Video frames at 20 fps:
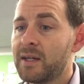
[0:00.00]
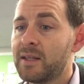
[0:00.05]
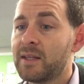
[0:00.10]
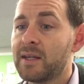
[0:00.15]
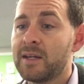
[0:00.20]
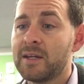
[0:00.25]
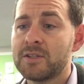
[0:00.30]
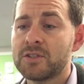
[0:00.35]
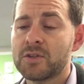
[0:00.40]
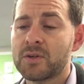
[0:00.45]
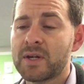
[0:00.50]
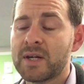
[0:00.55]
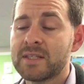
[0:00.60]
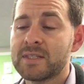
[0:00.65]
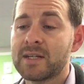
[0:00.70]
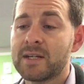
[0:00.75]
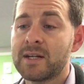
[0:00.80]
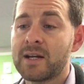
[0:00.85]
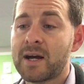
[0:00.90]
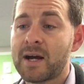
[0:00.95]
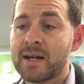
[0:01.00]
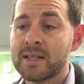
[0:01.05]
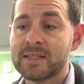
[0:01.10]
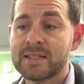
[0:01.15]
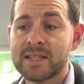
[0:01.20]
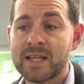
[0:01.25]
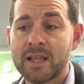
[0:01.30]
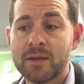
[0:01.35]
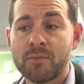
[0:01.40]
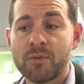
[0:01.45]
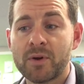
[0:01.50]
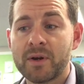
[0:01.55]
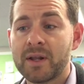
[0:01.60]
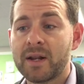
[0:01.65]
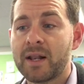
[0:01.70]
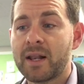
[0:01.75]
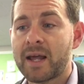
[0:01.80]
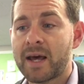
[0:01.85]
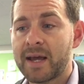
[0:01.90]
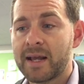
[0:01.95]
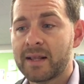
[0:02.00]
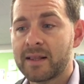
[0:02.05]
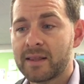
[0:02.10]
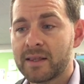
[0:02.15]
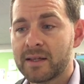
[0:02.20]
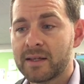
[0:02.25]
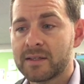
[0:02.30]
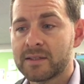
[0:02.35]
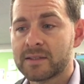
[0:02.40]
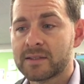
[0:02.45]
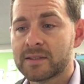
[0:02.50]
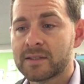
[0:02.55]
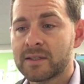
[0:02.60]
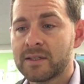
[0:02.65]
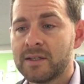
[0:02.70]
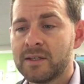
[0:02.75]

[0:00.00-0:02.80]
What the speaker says: the Israelites had not celebrated like this.